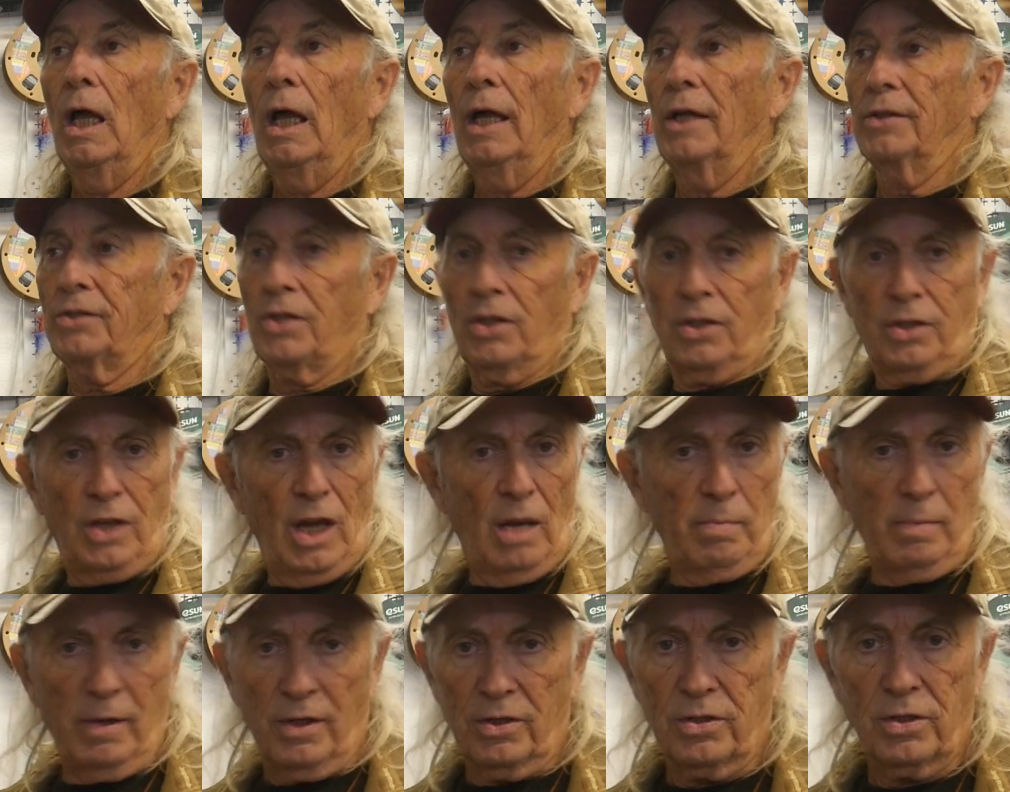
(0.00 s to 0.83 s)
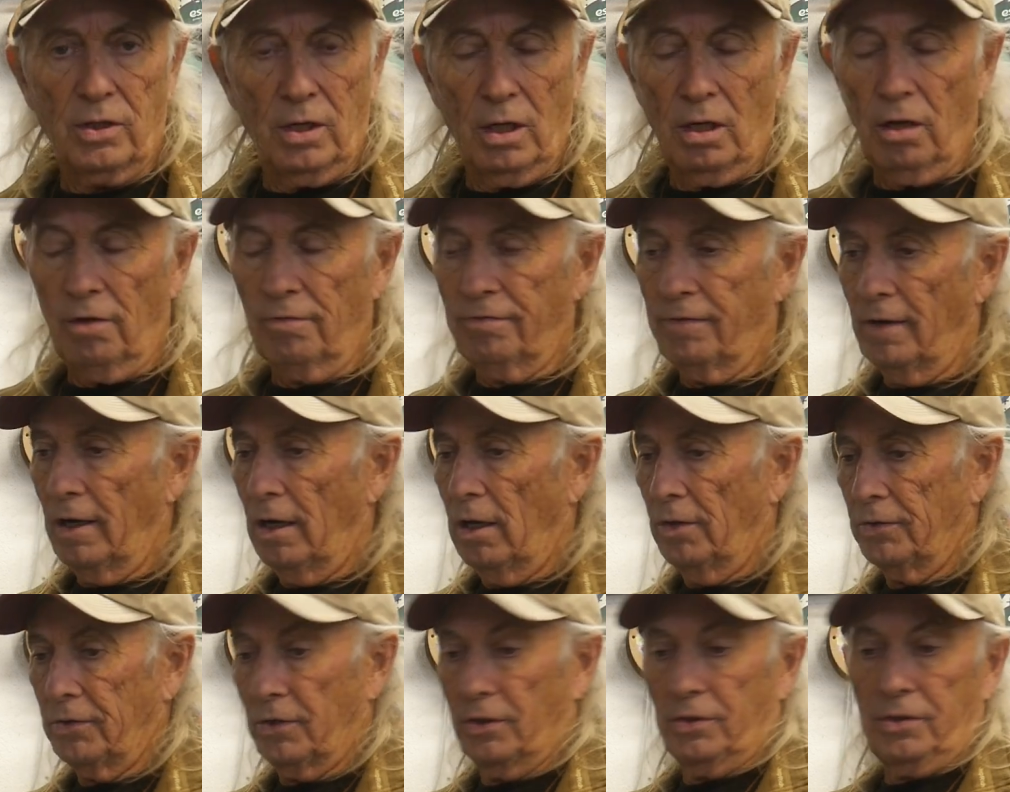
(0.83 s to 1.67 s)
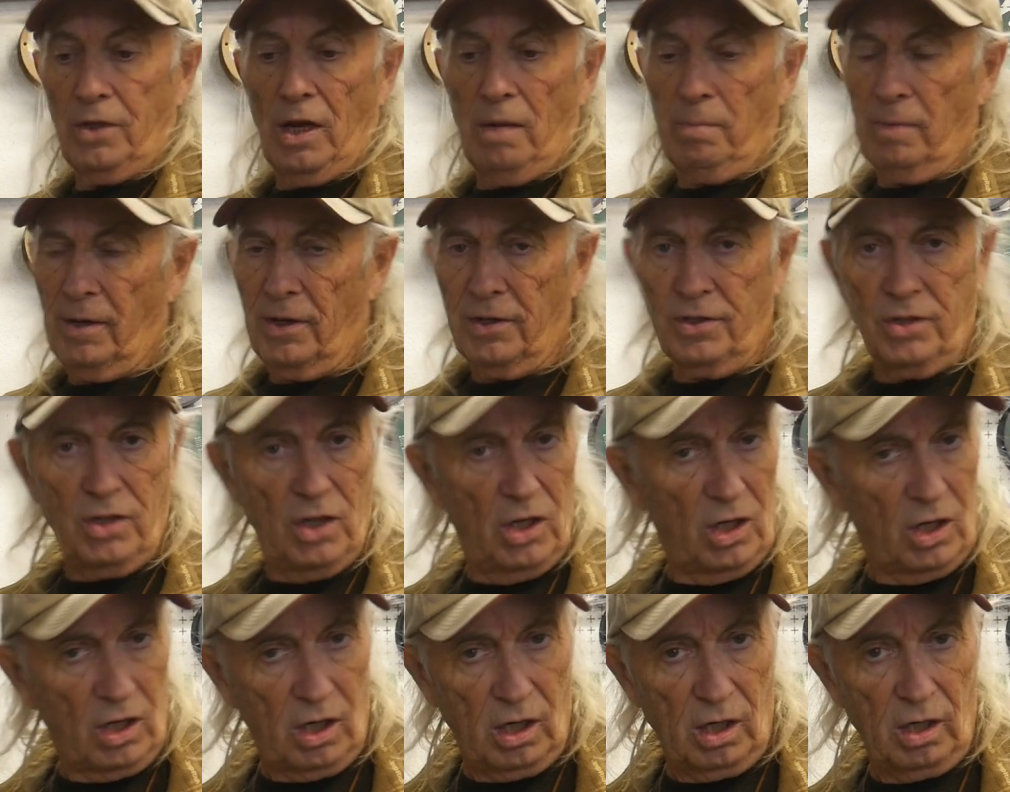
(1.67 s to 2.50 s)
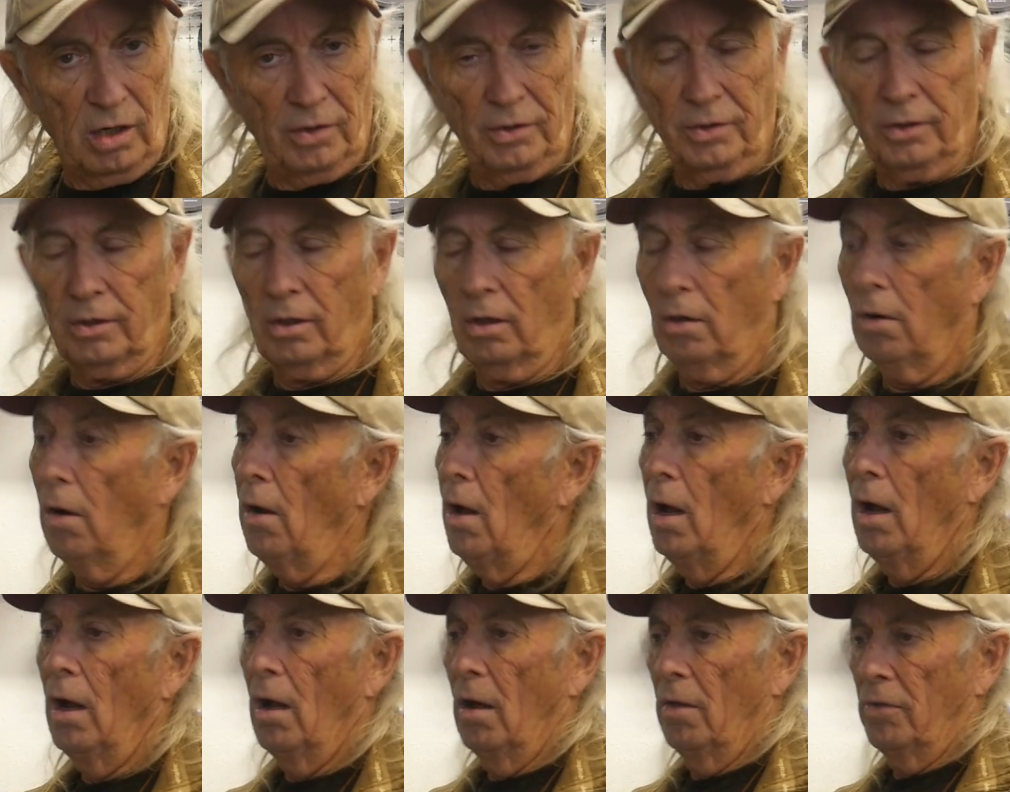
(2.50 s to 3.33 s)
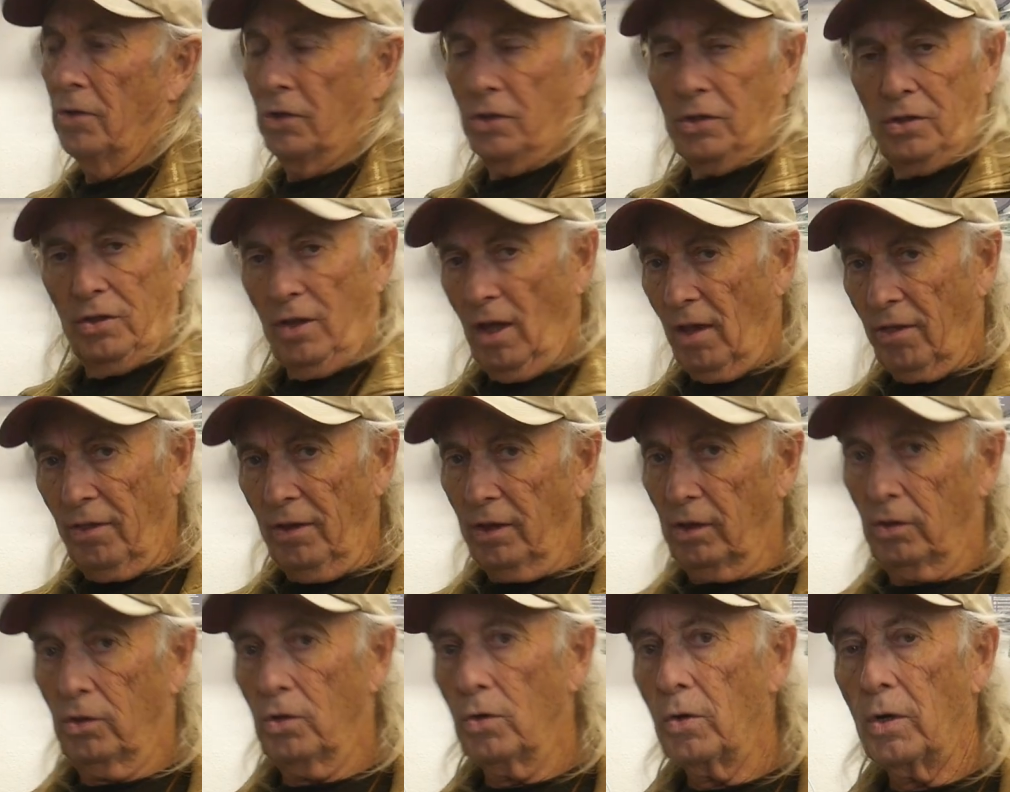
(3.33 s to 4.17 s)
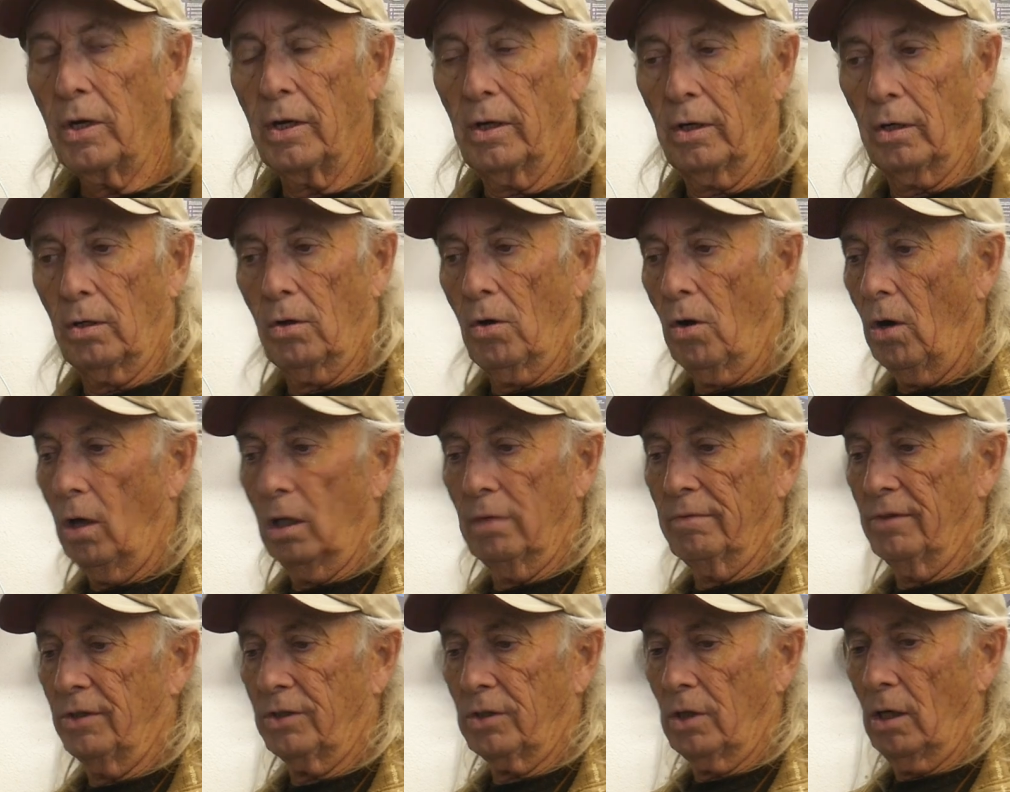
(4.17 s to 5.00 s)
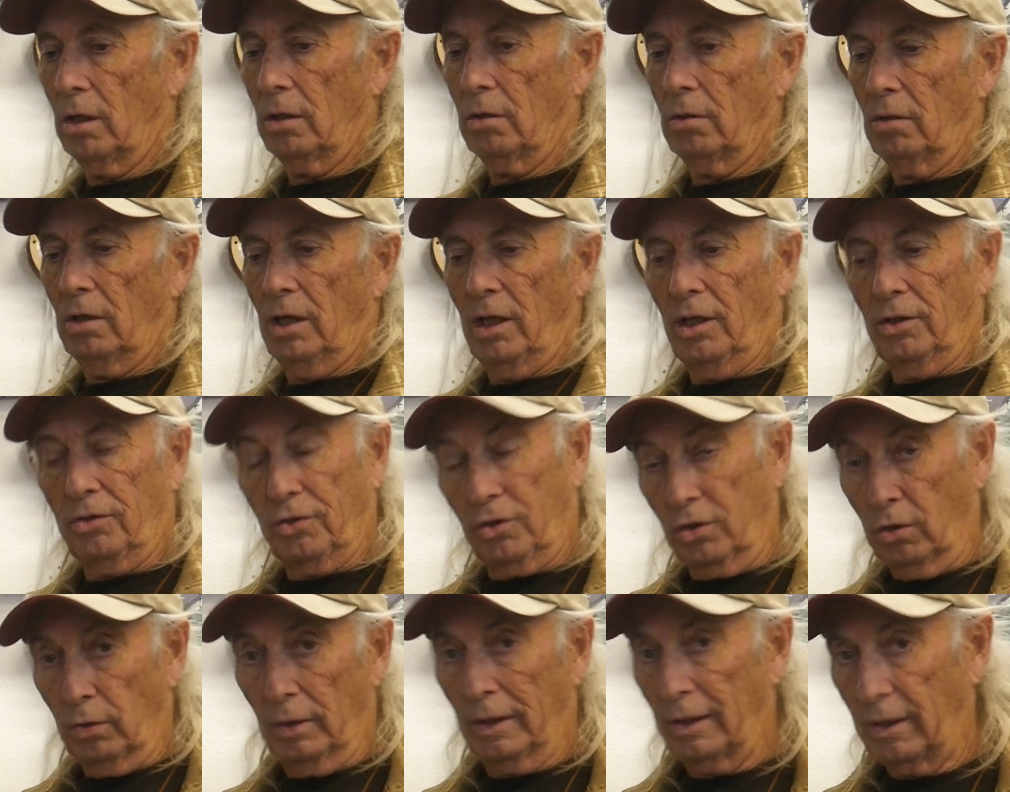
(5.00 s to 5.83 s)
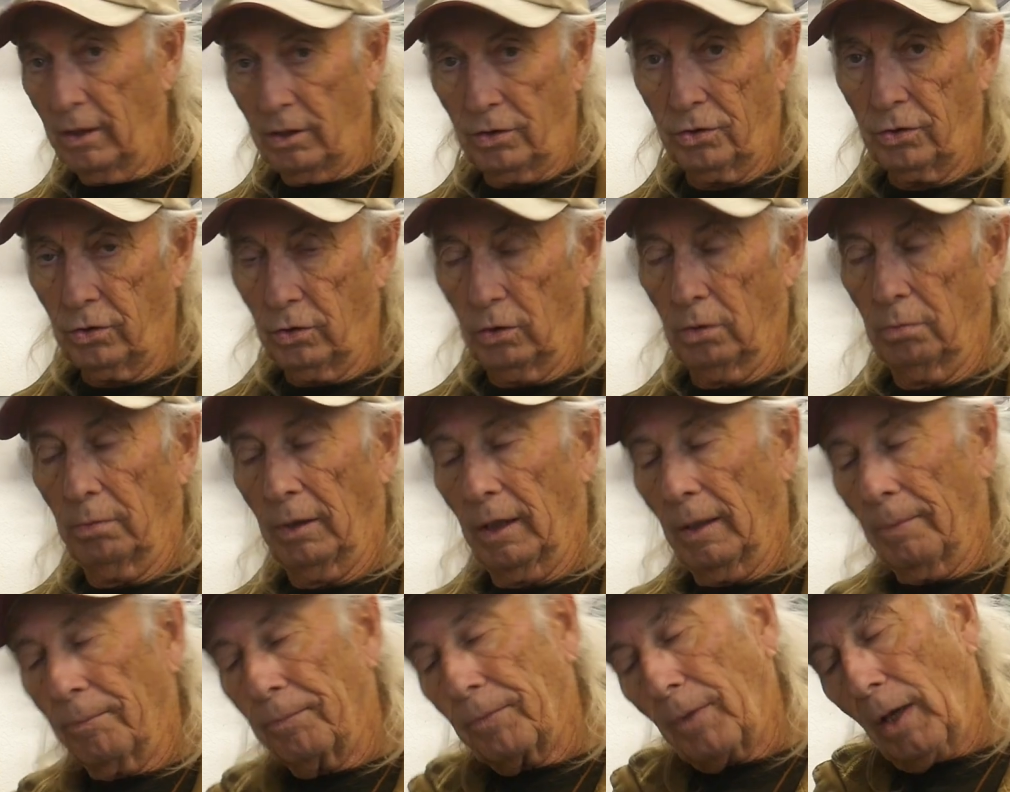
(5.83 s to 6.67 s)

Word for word: It's the same STL file, it's the same SD card, you know, there's nothing new here. All of a sudden, it's doing this to me.